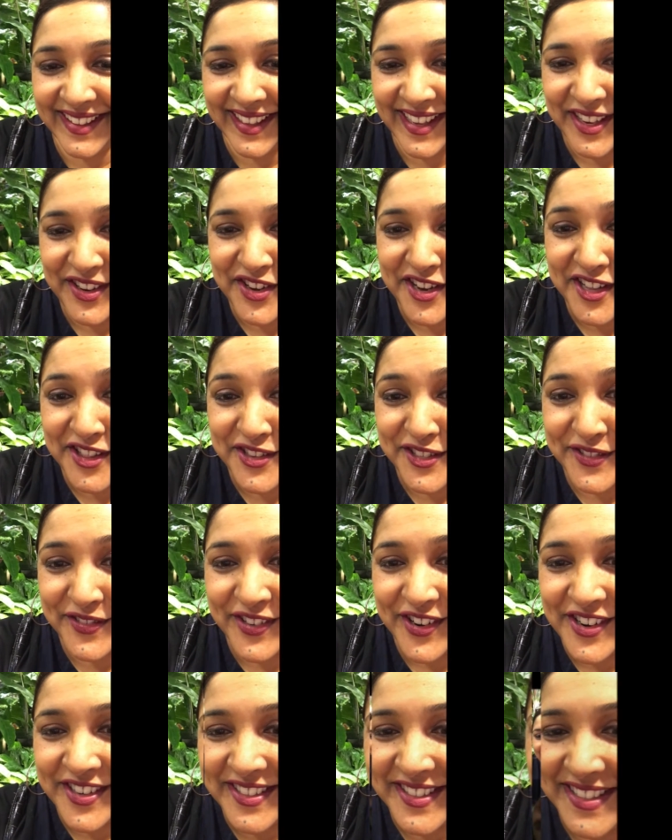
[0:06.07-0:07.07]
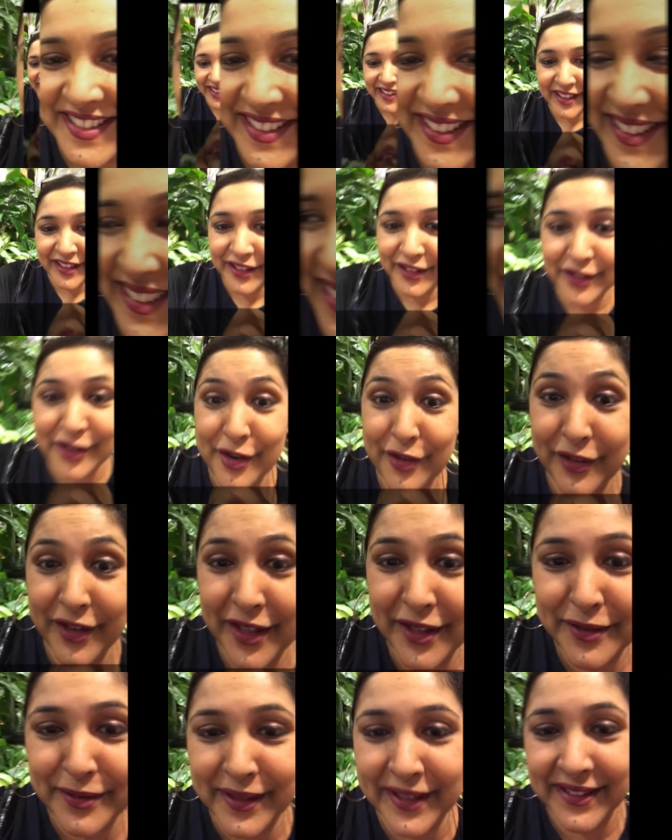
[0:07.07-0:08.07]
Can you hear those frogs? Not
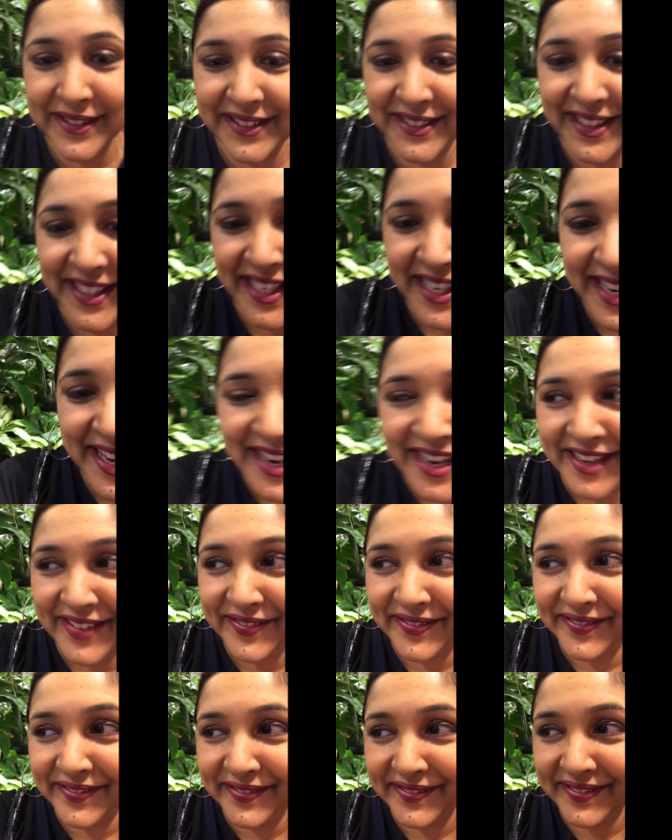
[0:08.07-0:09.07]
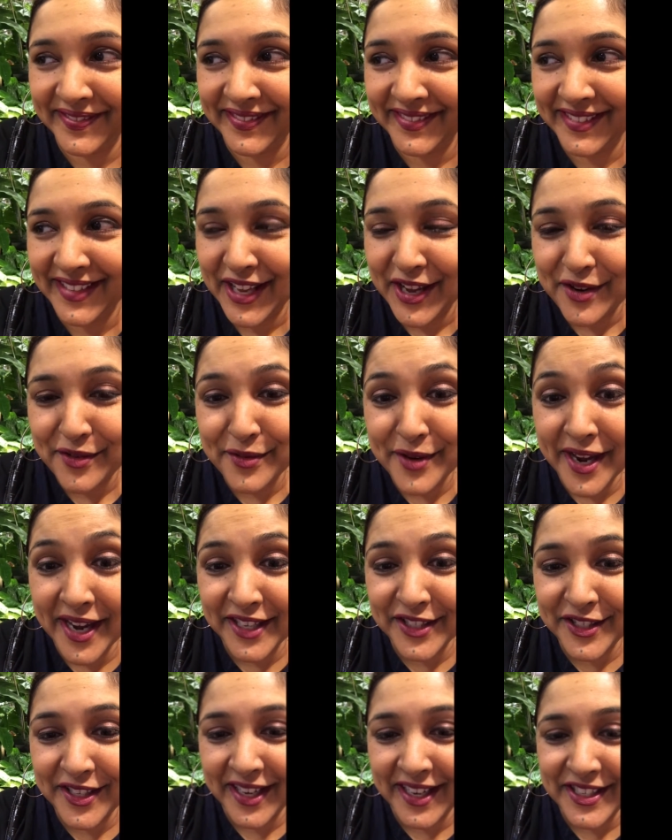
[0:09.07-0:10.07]
real ones. We're
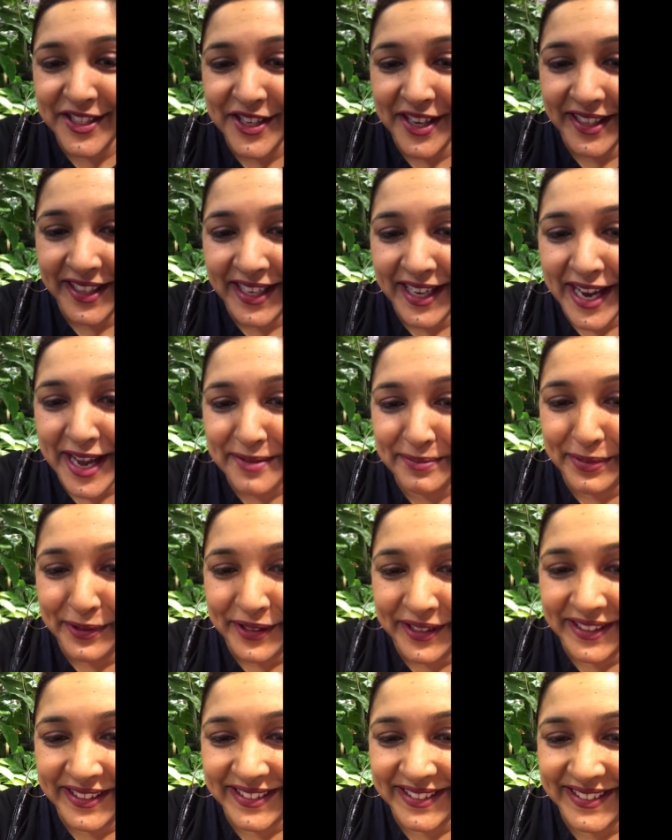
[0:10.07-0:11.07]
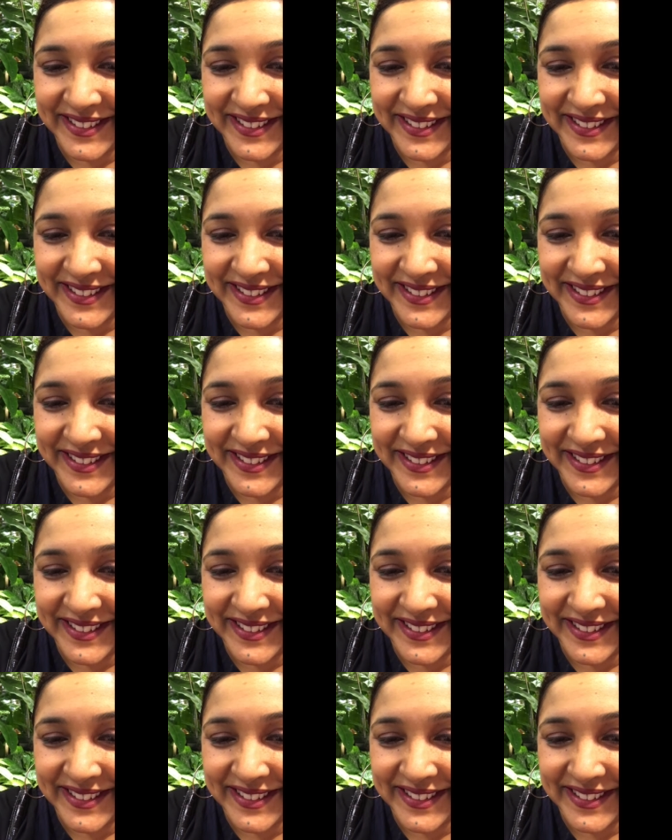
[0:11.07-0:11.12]
actually at Changi Airport.